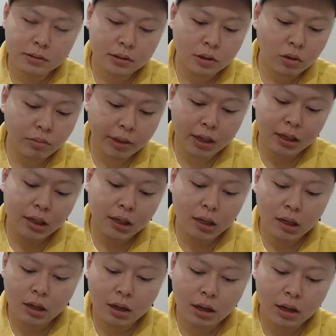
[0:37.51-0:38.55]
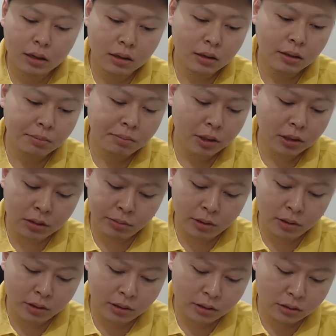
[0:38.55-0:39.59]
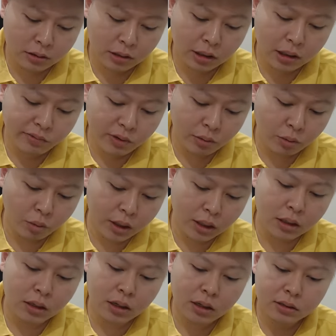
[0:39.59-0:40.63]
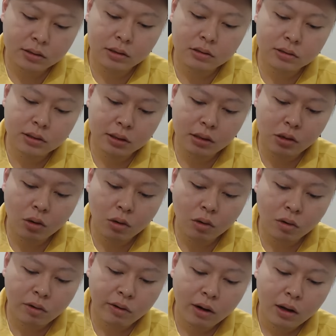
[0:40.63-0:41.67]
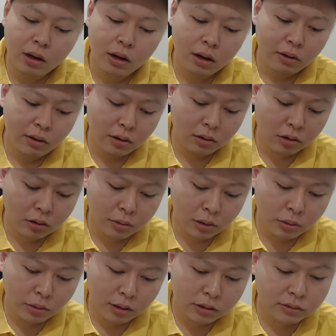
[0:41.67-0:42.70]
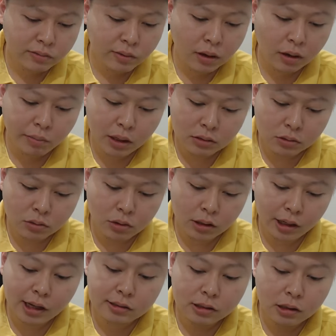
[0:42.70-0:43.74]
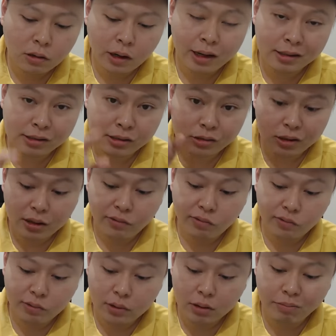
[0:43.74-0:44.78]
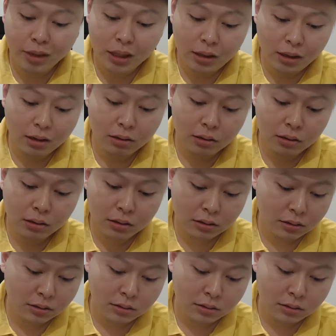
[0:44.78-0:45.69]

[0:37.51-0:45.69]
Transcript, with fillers: So many other possibilities. You can even win this using your normal quest farming spot as long as you have a mitigator.